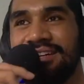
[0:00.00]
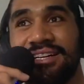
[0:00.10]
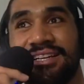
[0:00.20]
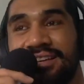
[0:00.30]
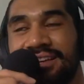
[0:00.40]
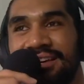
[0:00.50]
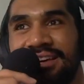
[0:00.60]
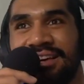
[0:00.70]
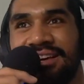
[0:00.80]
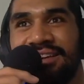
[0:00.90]
Like
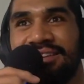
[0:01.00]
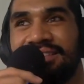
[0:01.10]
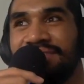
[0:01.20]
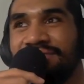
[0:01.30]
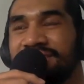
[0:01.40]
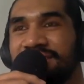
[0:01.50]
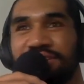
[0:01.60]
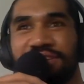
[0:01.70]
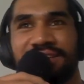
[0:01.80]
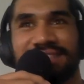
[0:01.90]
the physio
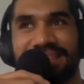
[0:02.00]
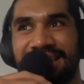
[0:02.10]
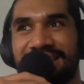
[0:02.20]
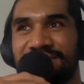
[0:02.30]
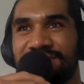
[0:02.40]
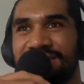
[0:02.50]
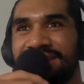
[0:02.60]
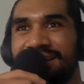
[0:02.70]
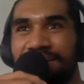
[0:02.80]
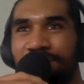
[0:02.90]
tried to catch me, and
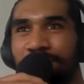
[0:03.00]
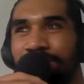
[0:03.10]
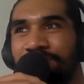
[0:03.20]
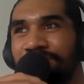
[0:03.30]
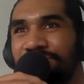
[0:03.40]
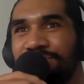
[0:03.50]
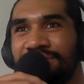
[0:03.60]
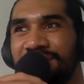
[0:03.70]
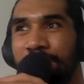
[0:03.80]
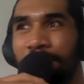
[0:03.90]
I
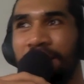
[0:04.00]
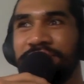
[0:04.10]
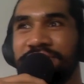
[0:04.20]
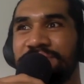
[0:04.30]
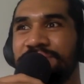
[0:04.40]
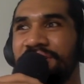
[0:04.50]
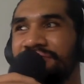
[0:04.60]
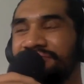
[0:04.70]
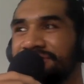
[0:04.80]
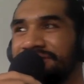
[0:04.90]
fucking bumped him
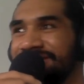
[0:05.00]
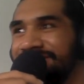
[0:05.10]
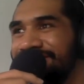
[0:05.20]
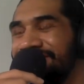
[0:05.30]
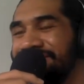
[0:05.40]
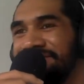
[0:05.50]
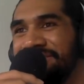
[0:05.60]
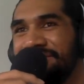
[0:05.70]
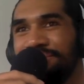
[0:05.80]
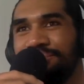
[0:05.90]
off, and
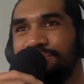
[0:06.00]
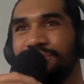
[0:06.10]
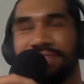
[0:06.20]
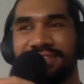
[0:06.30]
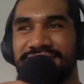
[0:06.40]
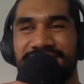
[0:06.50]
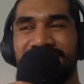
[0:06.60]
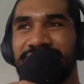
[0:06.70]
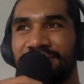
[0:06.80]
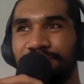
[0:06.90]
we were just
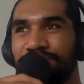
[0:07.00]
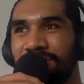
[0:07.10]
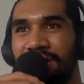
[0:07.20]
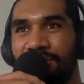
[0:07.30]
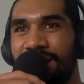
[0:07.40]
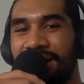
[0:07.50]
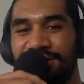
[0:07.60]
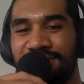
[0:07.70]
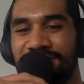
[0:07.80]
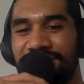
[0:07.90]
a ruck
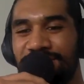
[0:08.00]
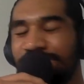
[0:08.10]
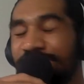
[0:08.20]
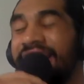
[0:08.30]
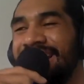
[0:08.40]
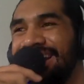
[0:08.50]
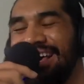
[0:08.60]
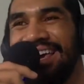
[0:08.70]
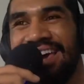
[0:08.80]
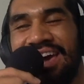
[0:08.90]
on the floor.
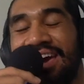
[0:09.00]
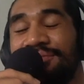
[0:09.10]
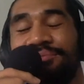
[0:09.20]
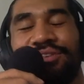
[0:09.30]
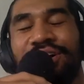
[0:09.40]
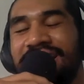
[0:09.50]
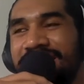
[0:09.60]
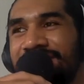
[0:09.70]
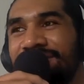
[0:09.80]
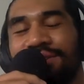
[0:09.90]
And bro,
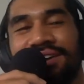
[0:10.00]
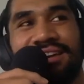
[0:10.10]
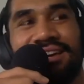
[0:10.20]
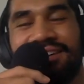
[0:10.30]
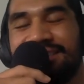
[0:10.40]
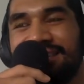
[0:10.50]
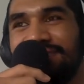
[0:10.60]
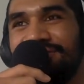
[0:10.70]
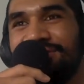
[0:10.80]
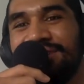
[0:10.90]
everyone, because
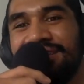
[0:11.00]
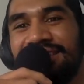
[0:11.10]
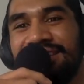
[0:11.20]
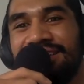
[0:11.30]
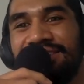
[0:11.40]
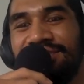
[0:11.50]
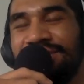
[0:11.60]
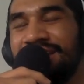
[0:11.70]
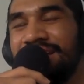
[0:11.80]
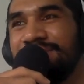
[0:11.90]
everyone in the
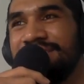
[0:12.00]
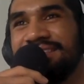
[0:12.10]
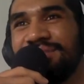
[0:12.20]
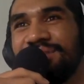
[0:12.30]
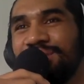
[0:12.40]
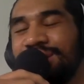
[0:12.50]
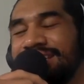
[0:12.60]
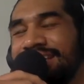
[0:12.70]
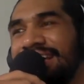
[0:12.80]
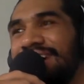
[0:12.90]
rehab center was
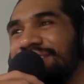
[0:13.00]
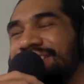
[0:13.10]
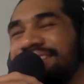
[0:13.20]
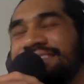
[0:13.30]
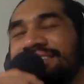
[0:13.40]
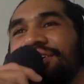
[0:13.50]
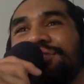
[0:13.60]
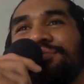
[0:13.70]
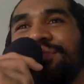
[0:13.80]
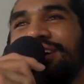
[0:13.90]
watching it, I was so
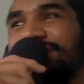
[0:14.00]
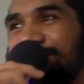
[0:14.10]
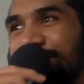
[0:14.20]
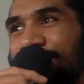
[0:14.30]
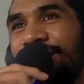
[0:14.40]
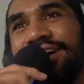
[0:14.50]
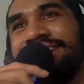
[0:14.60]
embarrassed, bro.